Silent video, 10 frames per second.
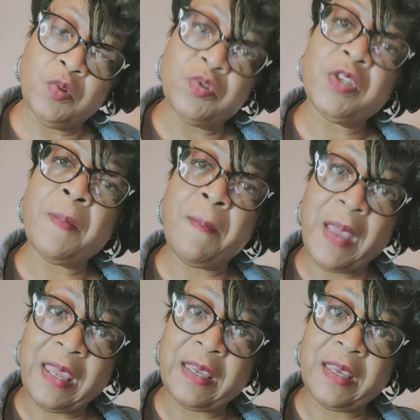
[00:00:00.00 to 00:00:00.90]
to
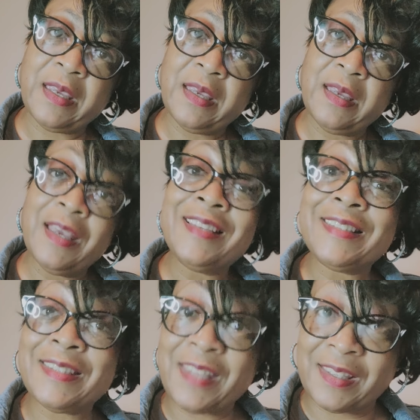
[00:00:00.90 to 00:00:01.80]
make
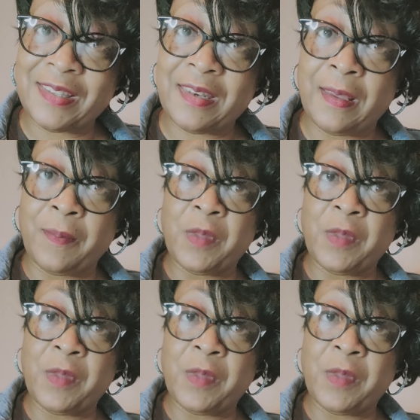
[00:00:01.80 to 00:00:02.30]
60.